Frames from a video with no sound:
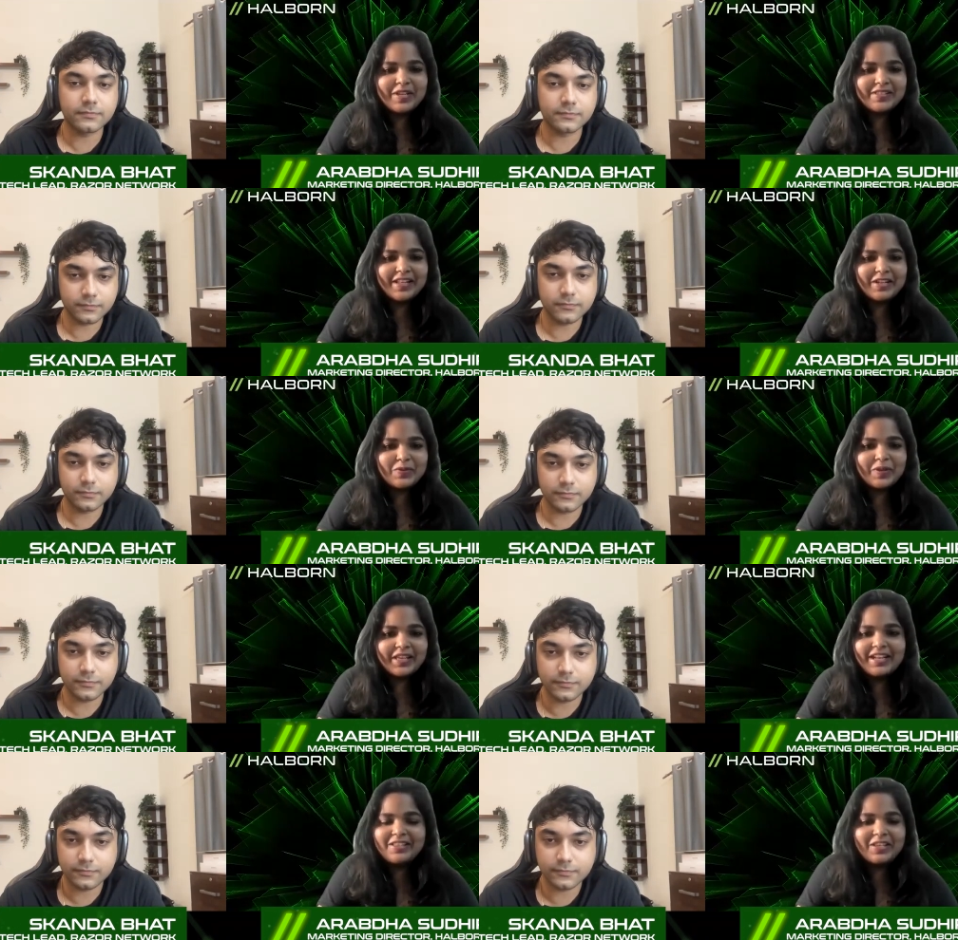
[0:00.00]
Speaker 1: with Razor
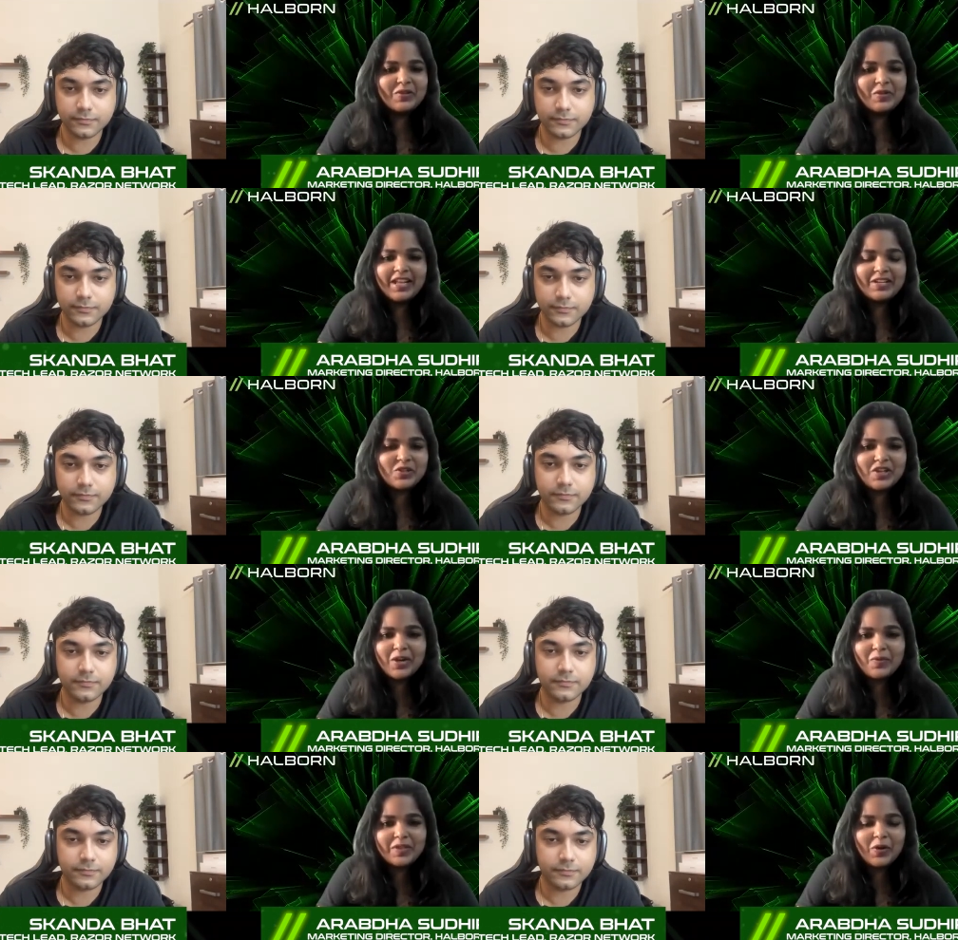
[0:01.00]
Network? Anything you'd like to
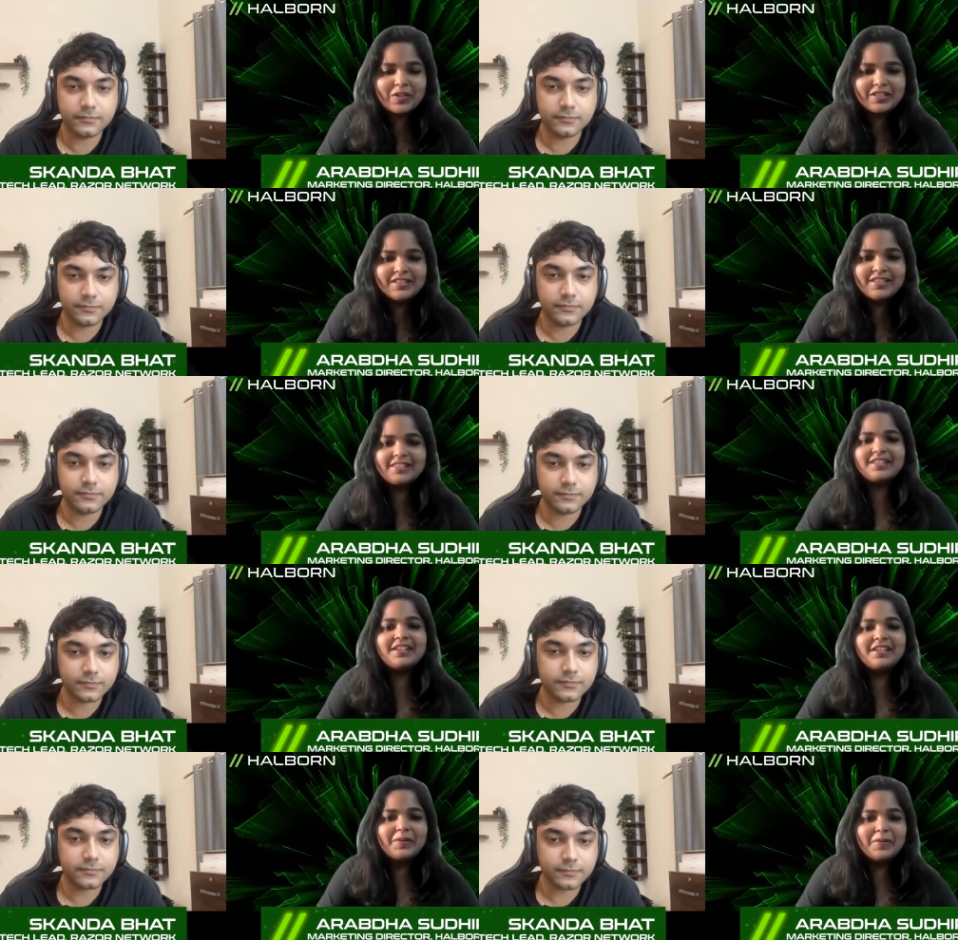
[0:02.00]
share with our
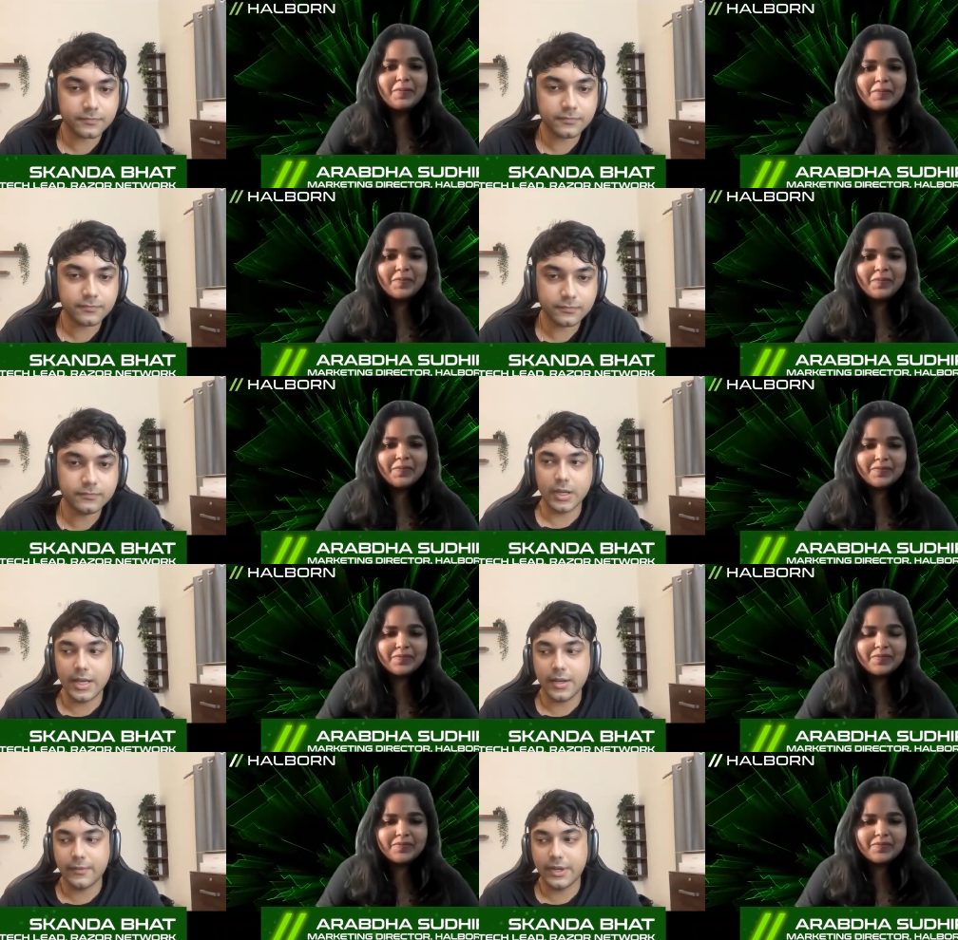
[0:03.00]
audience?
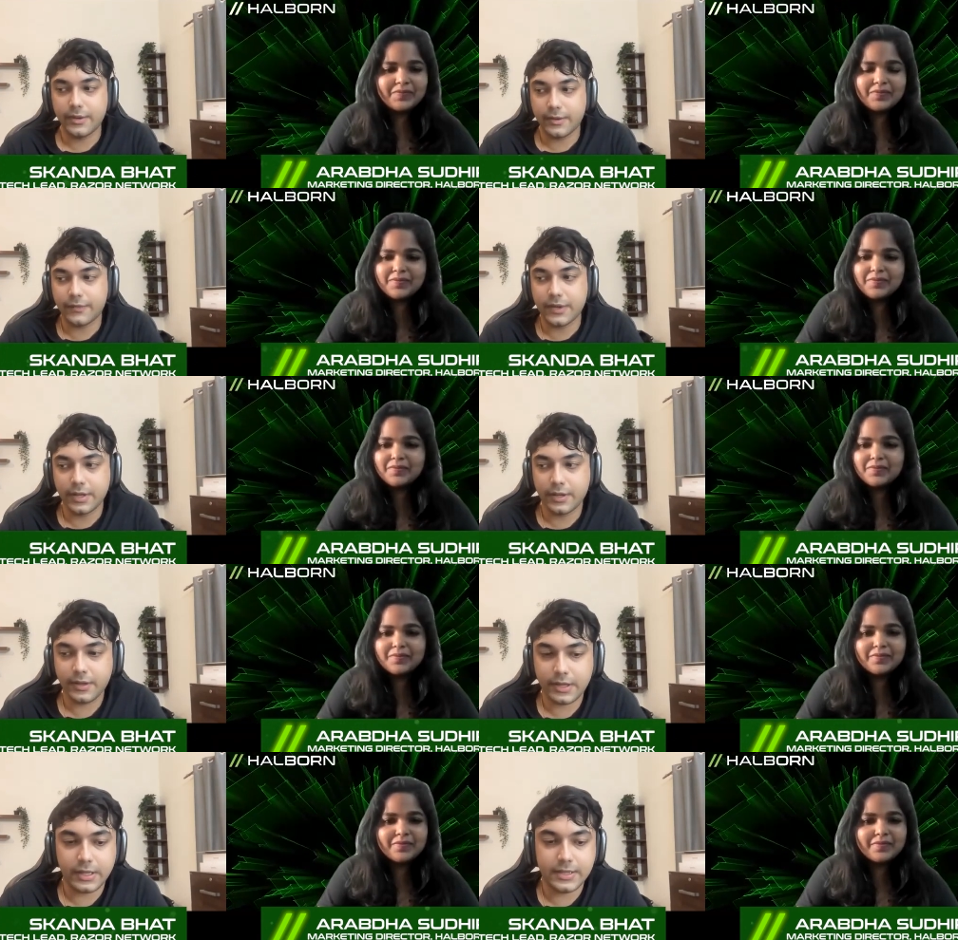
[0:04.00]
Speaker 2: Yeah, we're
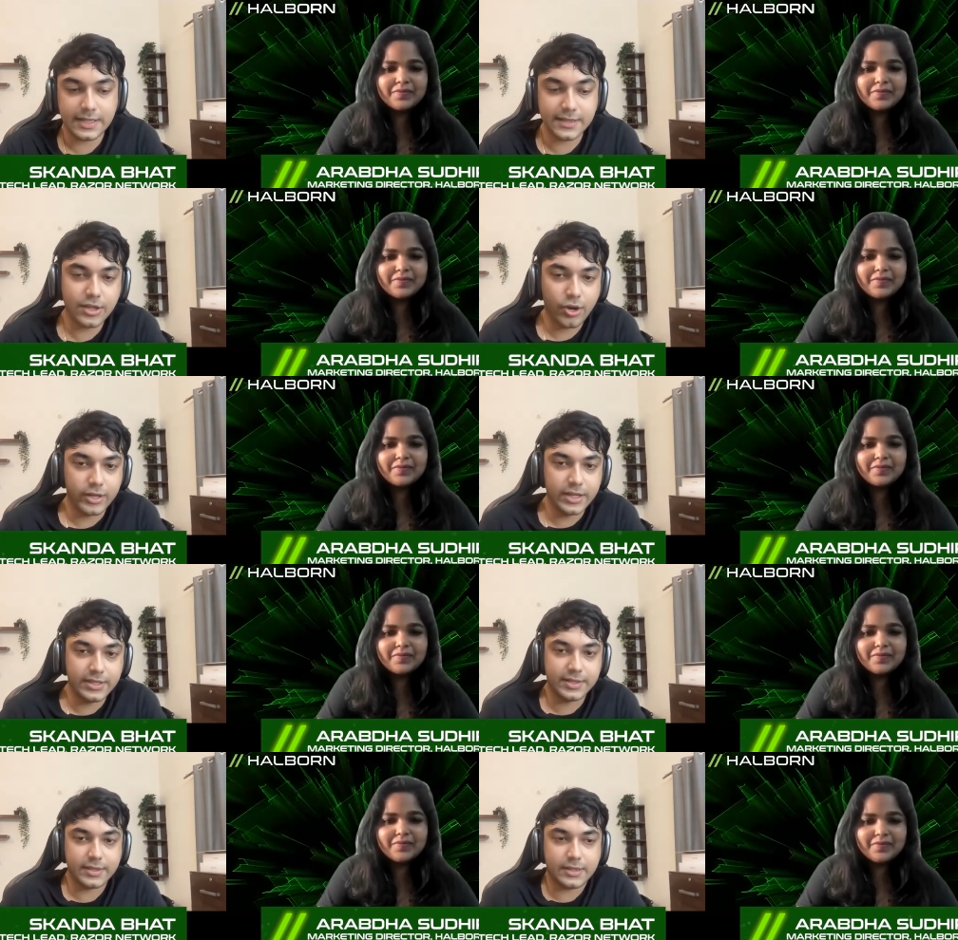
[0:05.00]
we're uh, since the
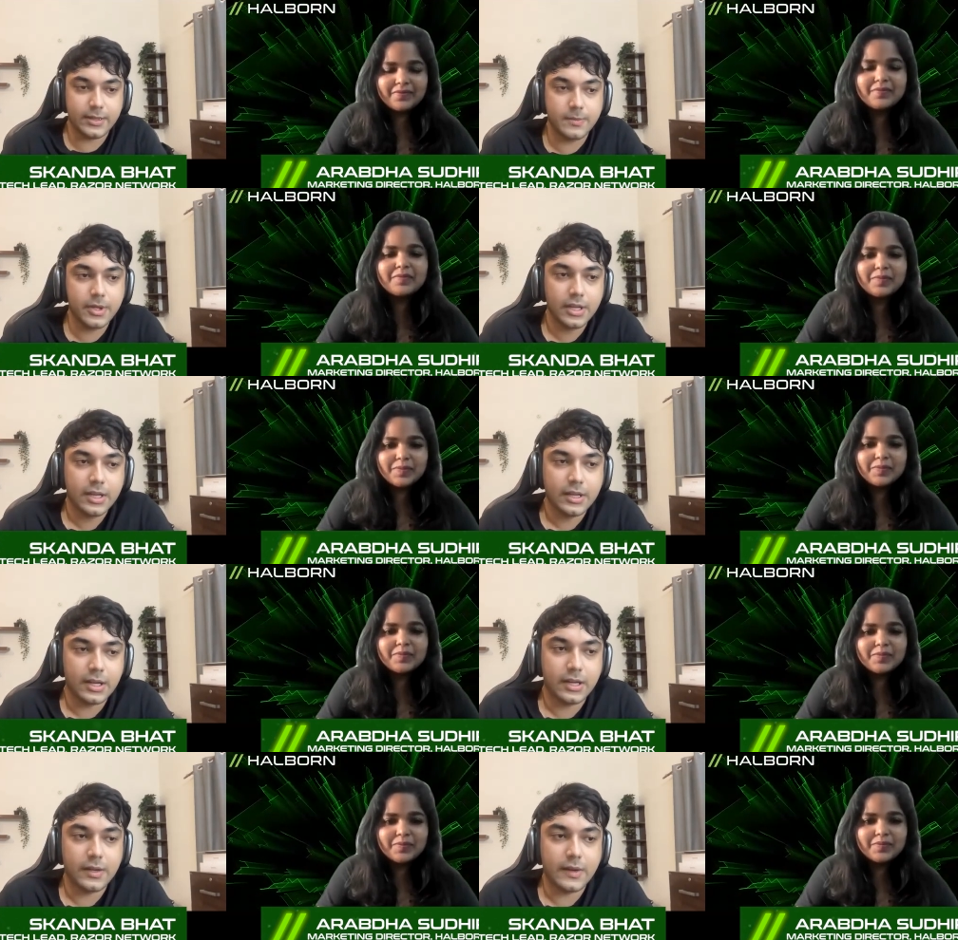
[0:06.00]
audits uh,
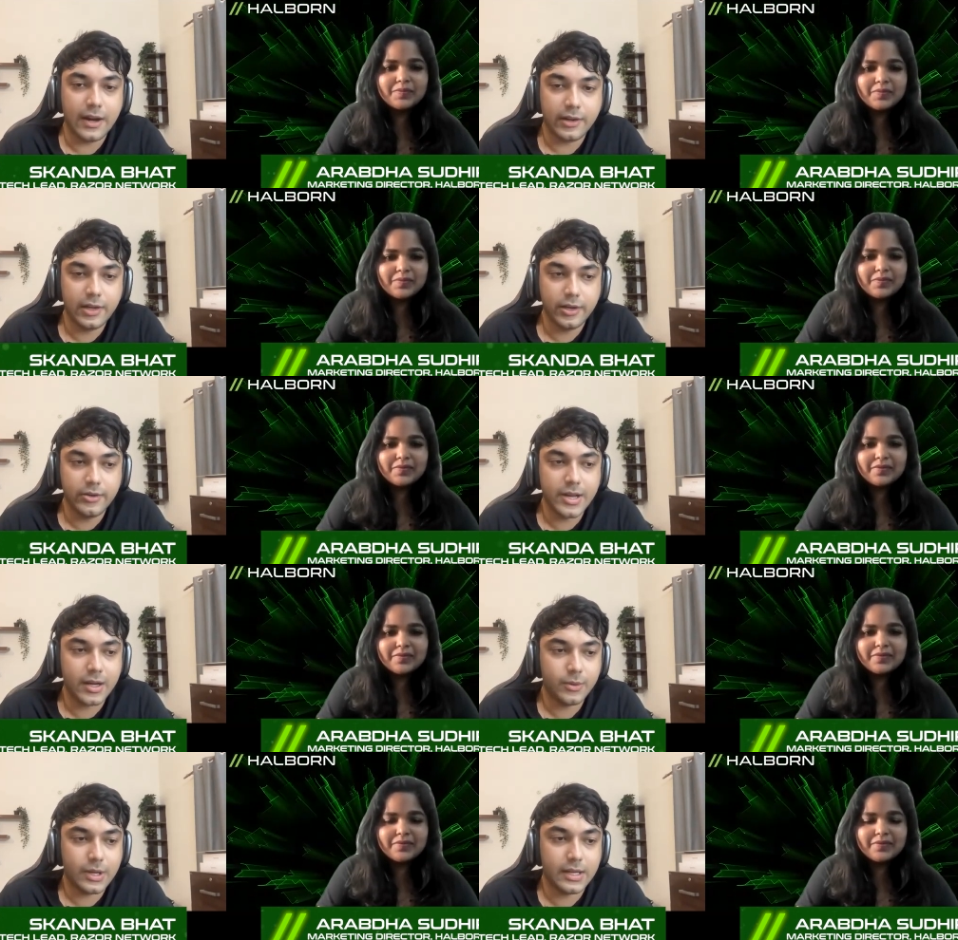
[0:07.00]
uh are cleared
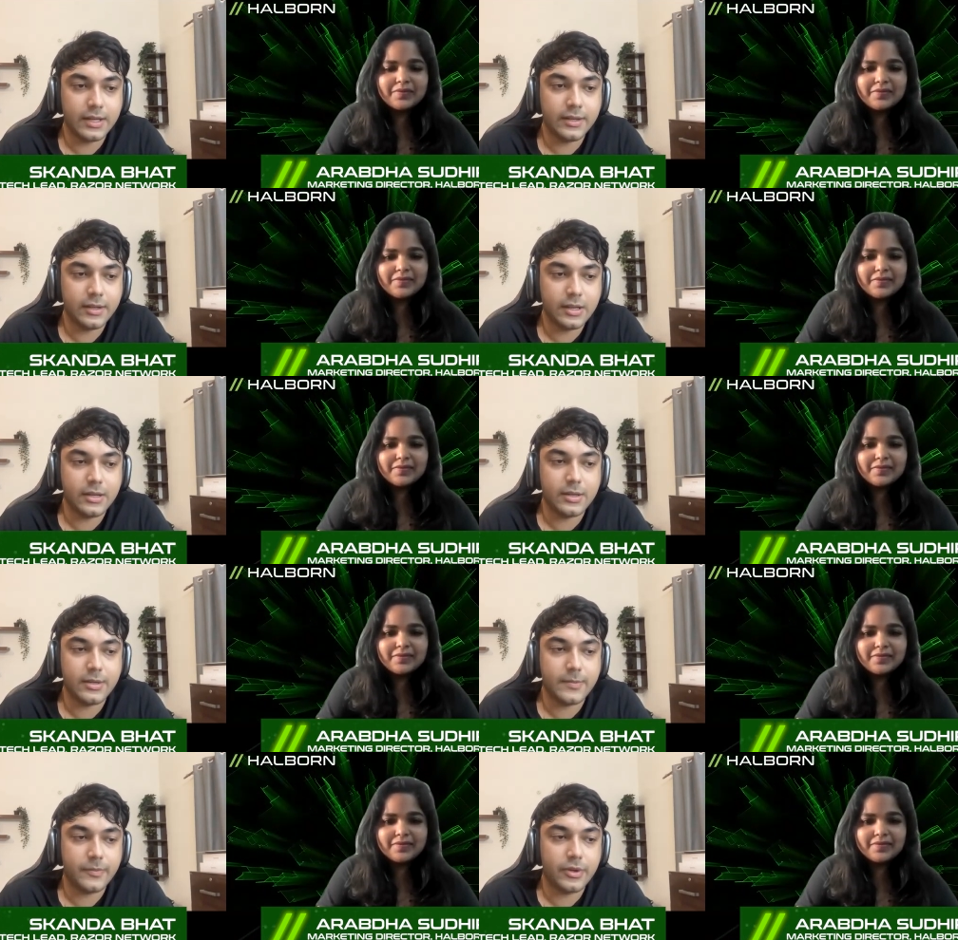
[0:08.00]
now, and
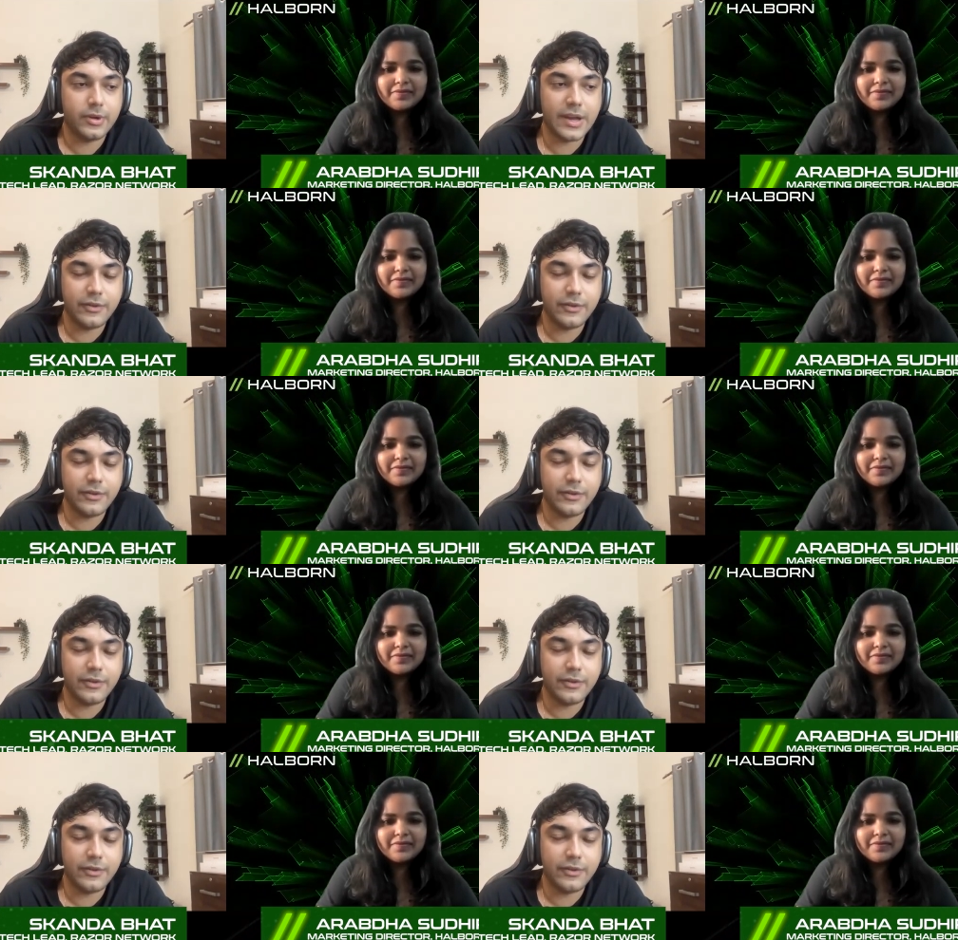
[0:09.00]
um, you know